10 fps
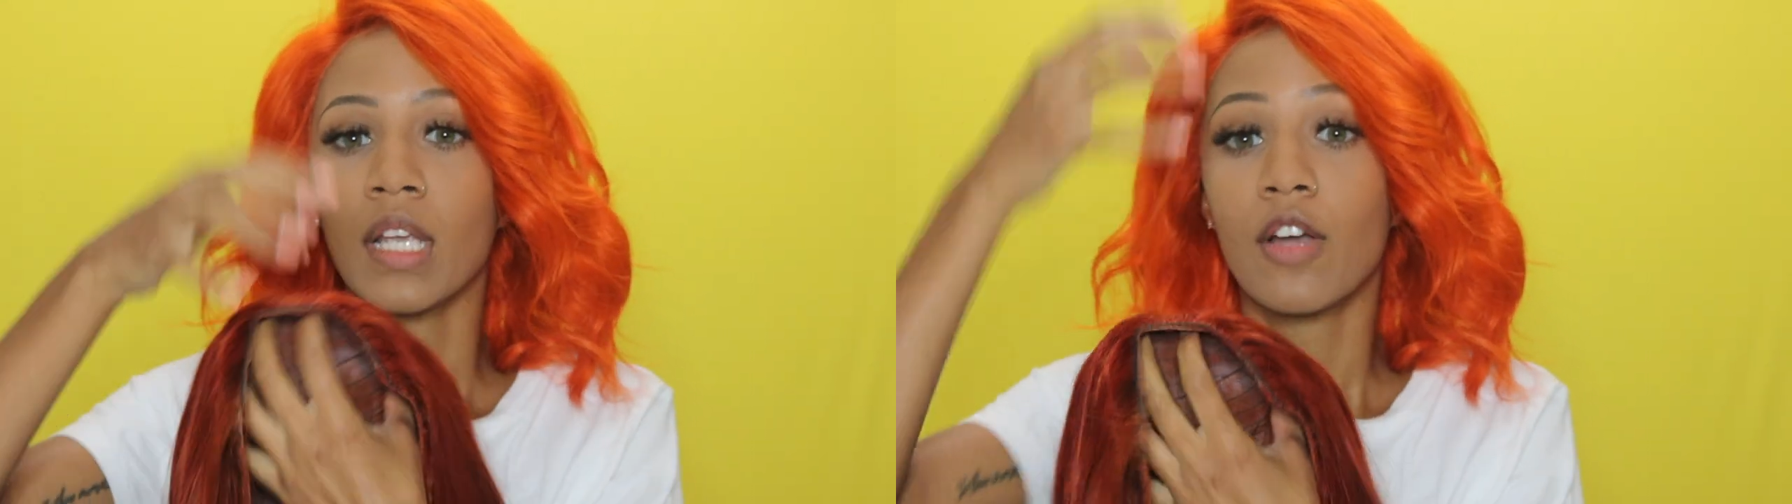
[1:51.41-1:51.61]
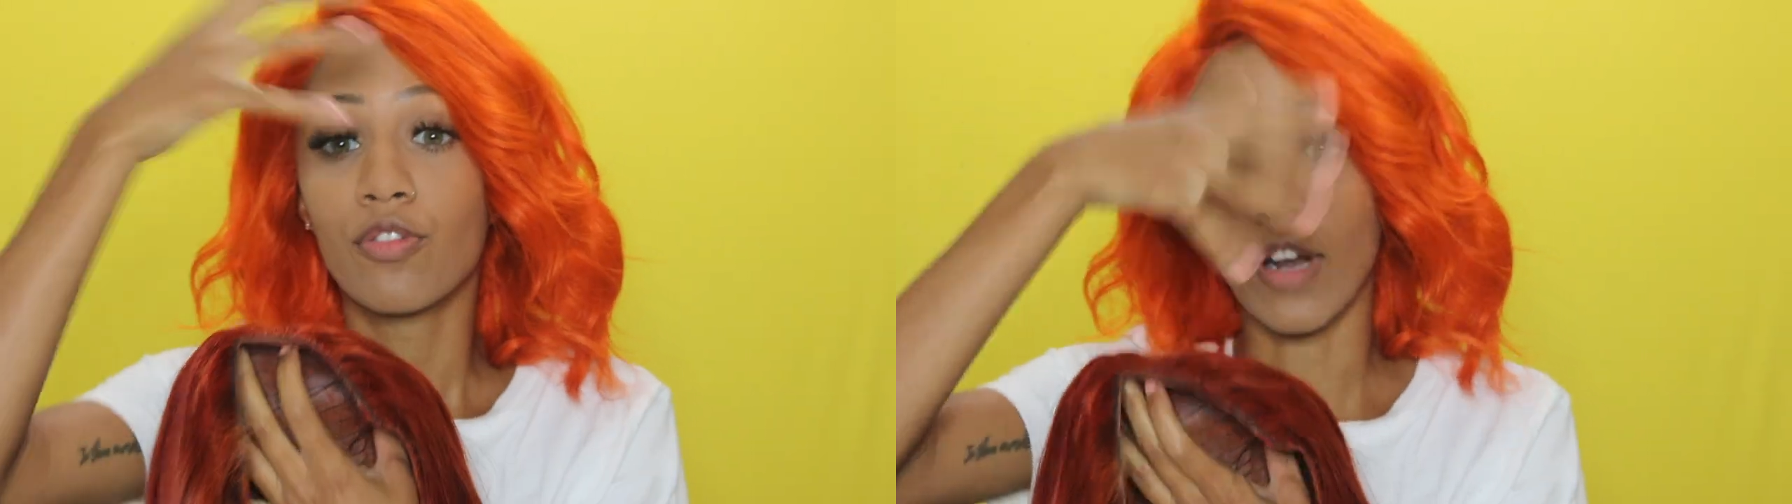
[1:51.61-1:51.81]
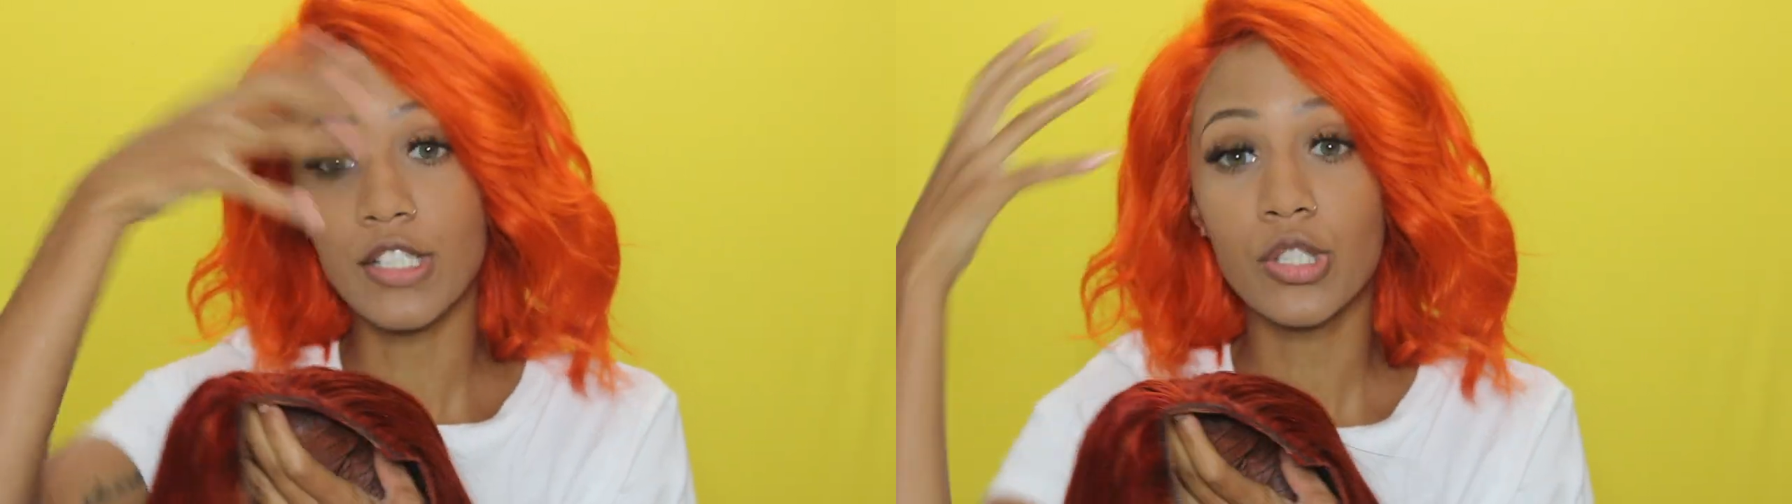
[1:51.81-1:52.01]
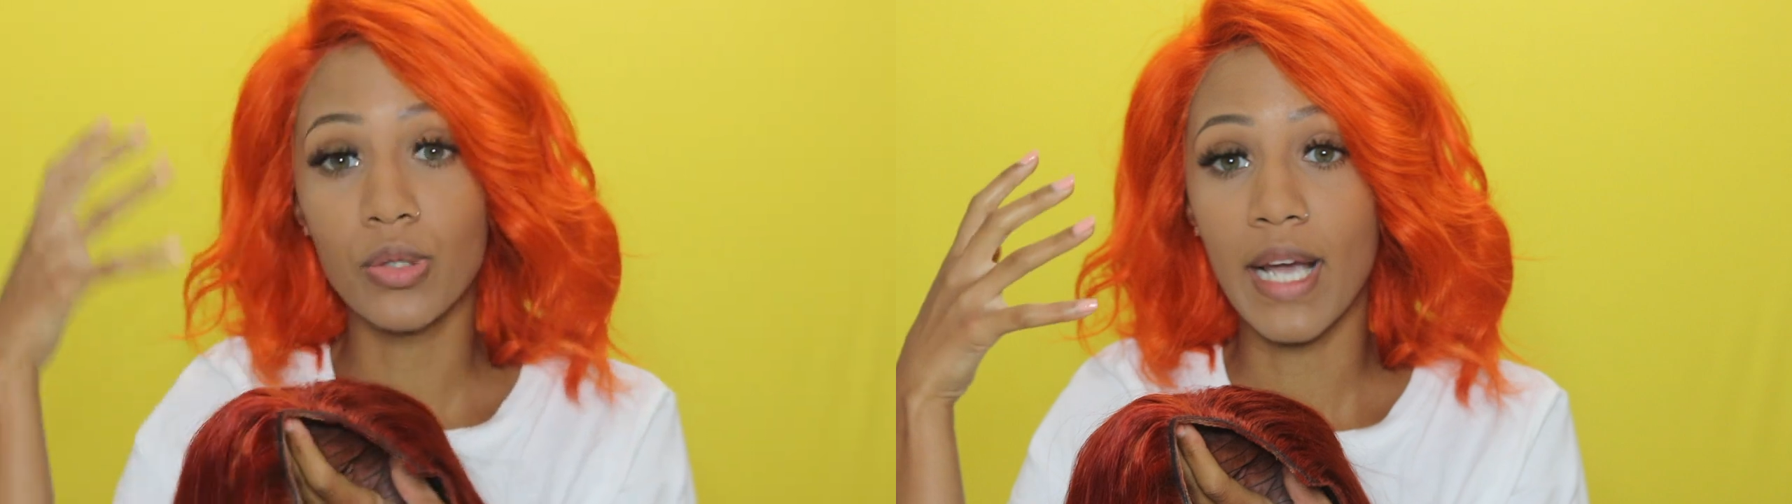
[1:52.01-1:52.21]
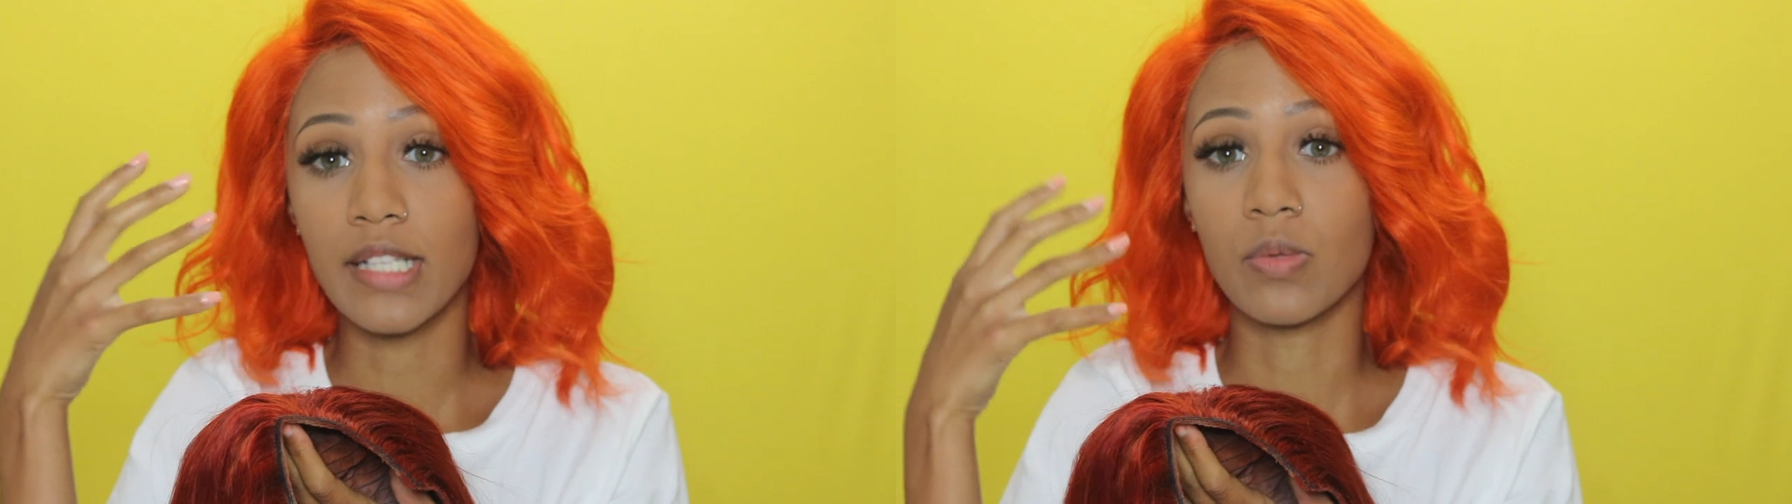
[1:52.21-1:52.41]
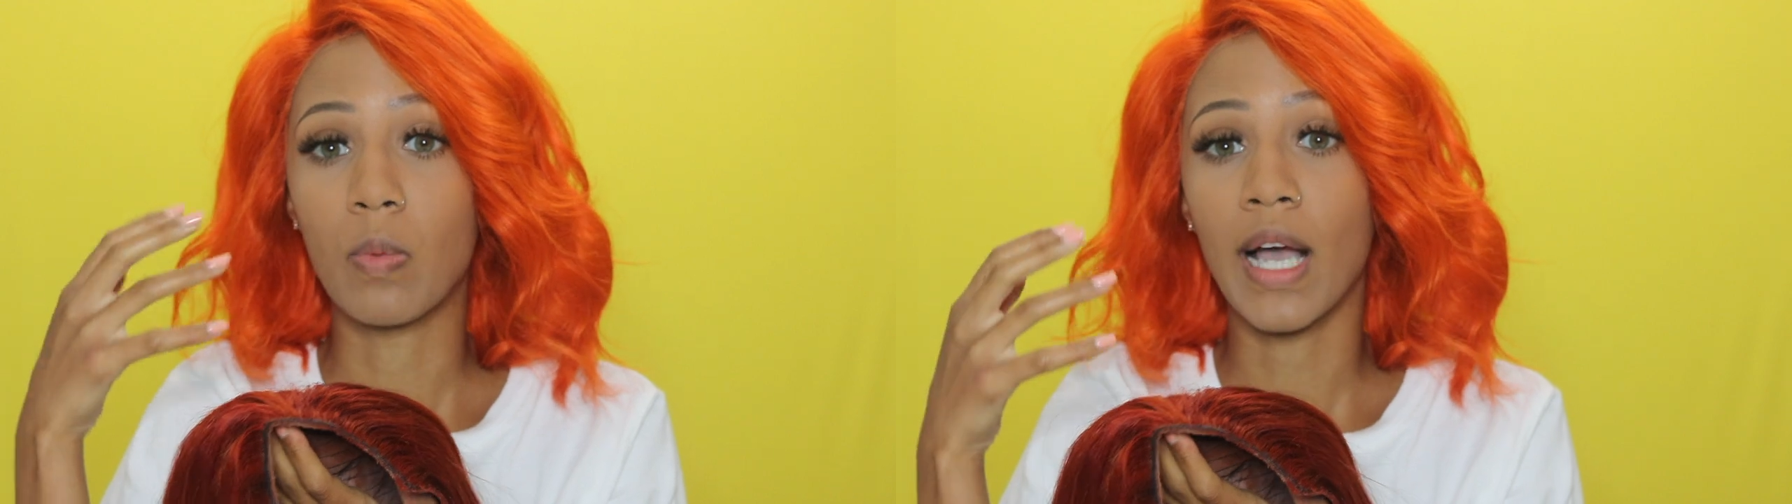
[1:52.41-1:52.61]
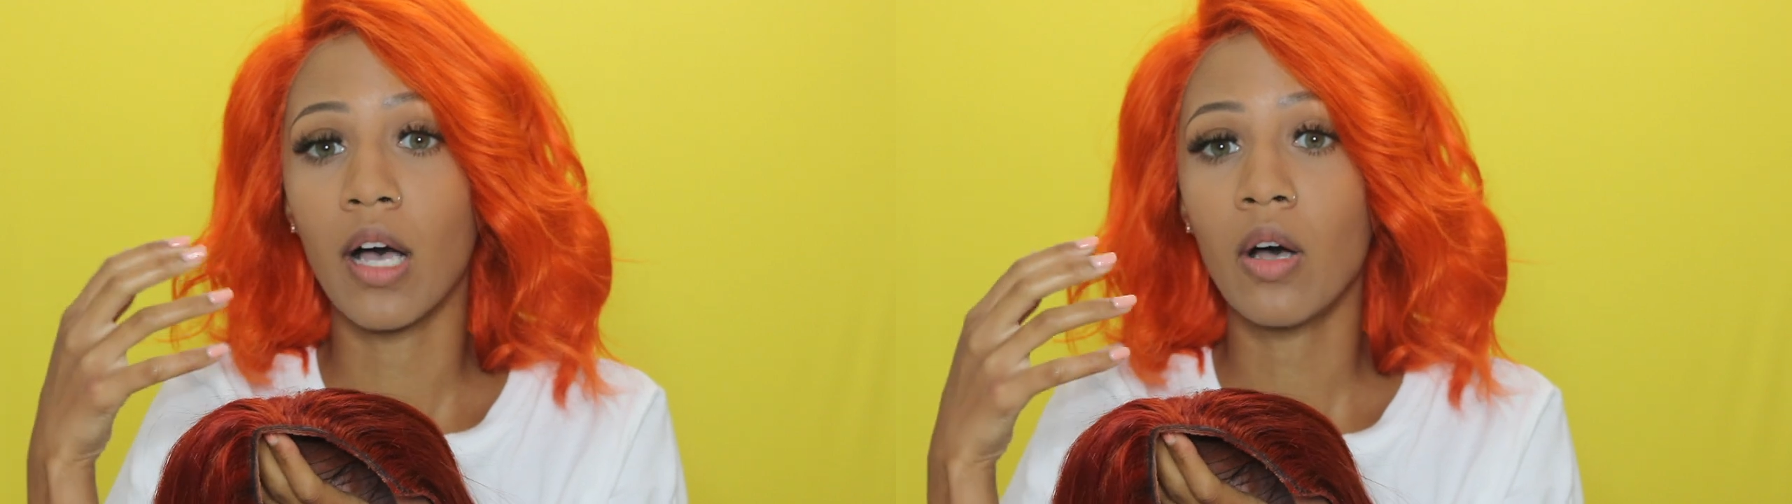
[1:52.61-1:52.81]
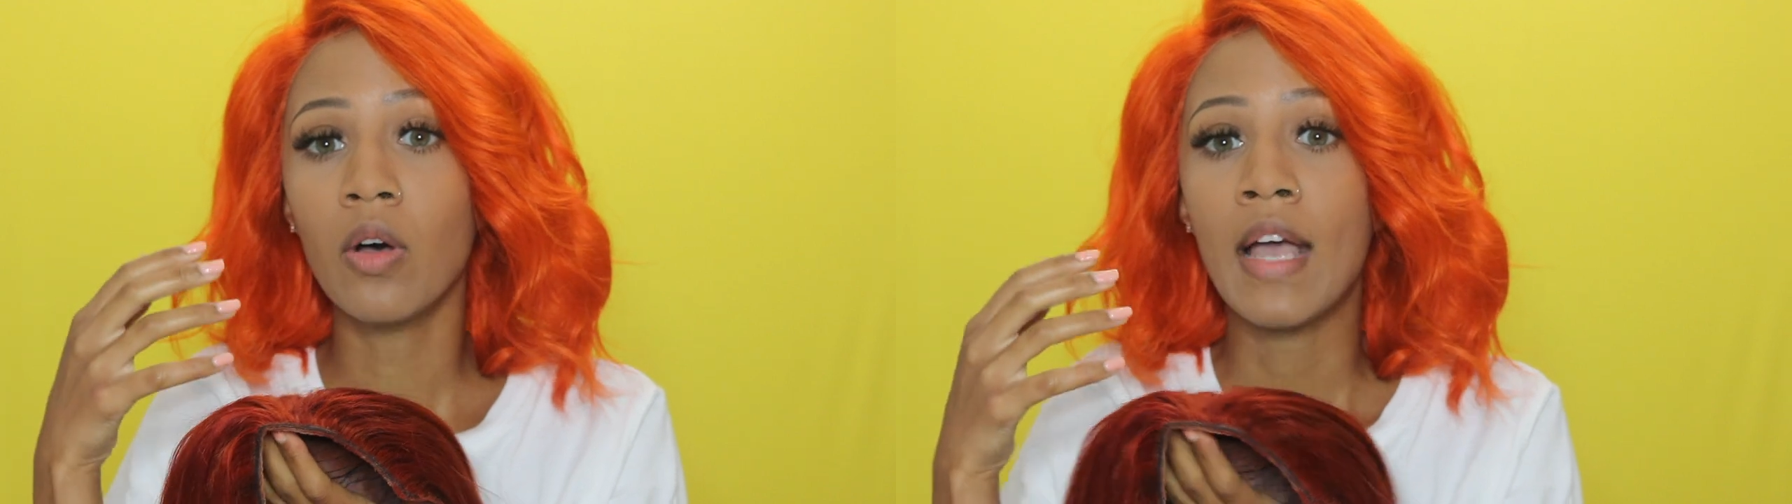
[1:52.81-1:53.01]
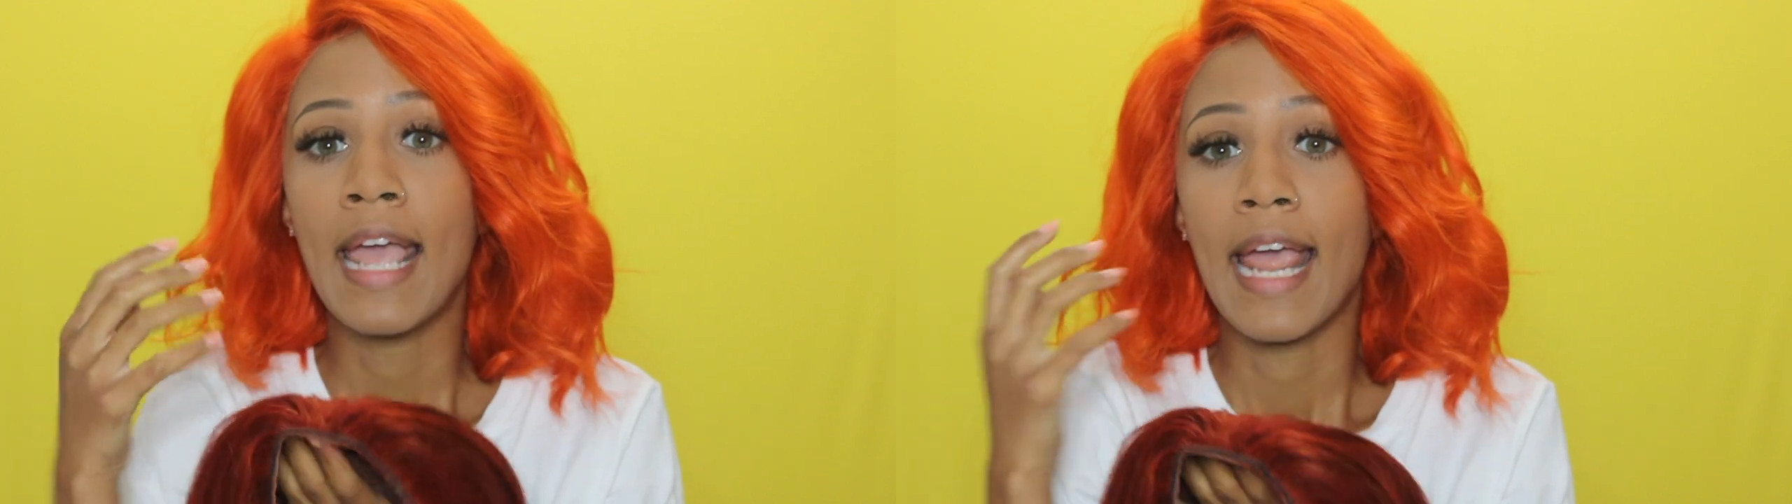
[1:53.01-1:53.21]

frontal as well